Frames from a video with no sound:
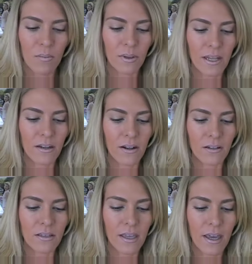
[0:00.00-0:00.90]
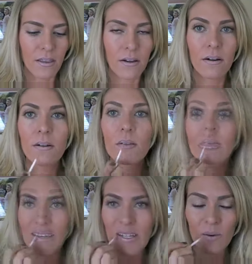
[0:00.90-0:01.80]
Blend it all together.
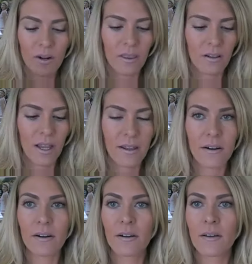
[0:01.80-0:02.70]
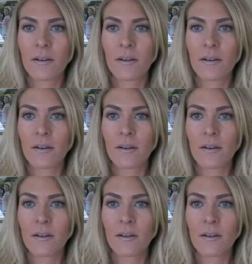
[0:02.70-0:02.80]
Tell where the liner